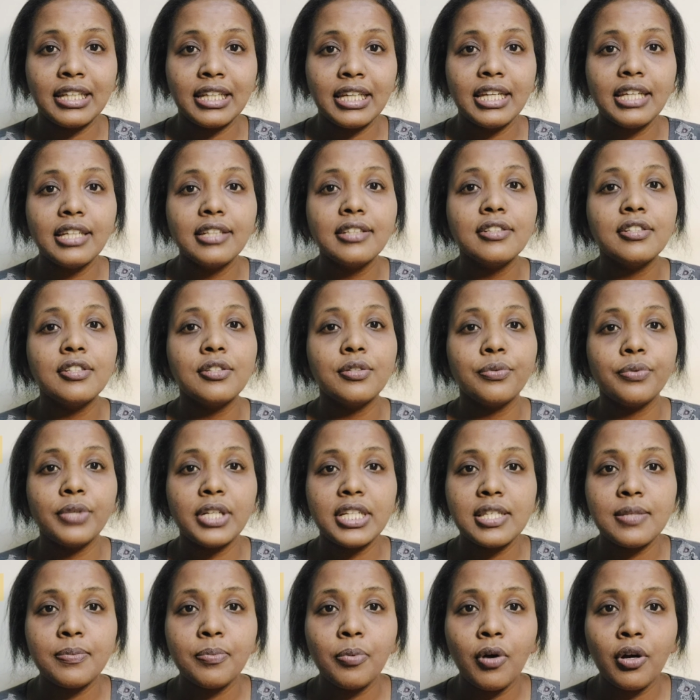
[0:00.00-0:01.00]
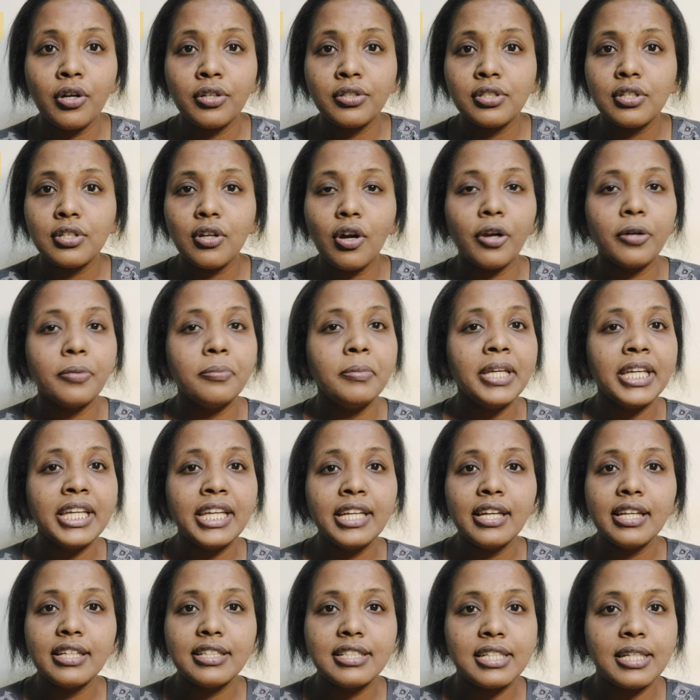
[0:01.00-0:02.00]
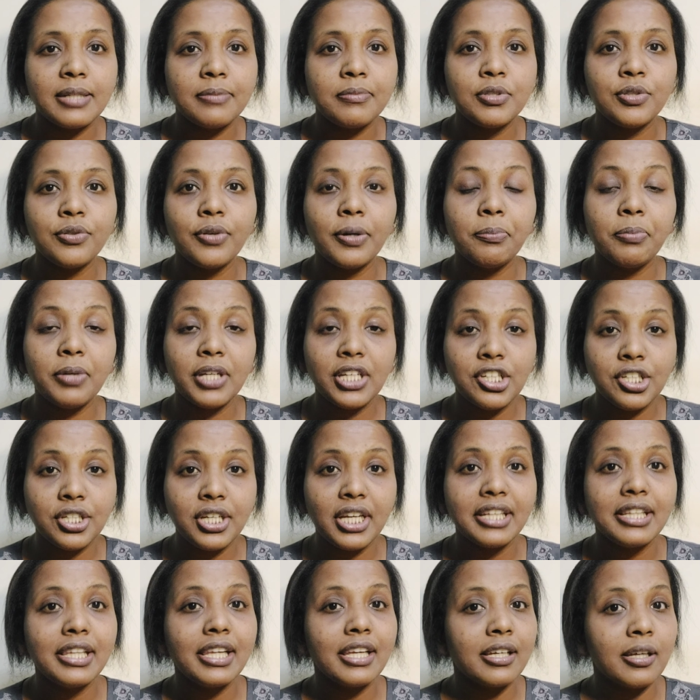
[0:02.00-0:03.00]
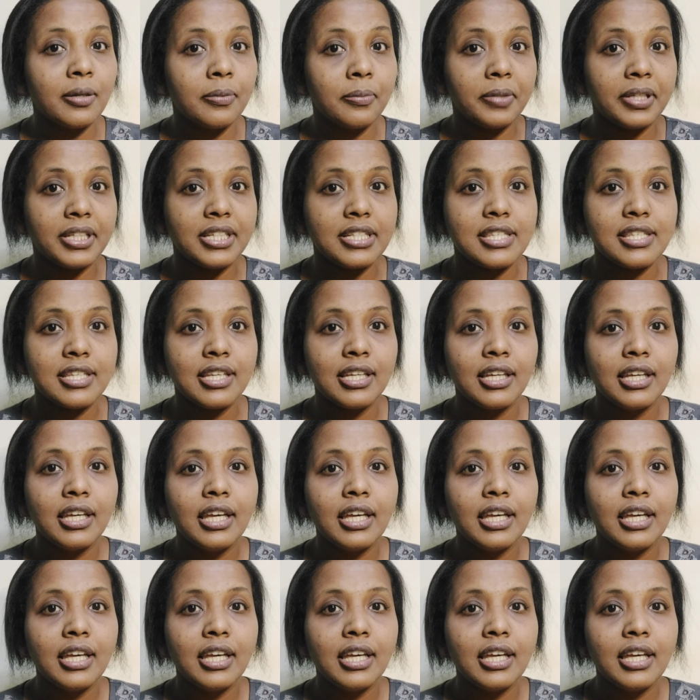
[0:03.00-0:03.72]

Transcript: kid to respond or make an attempt to appreciate their comments.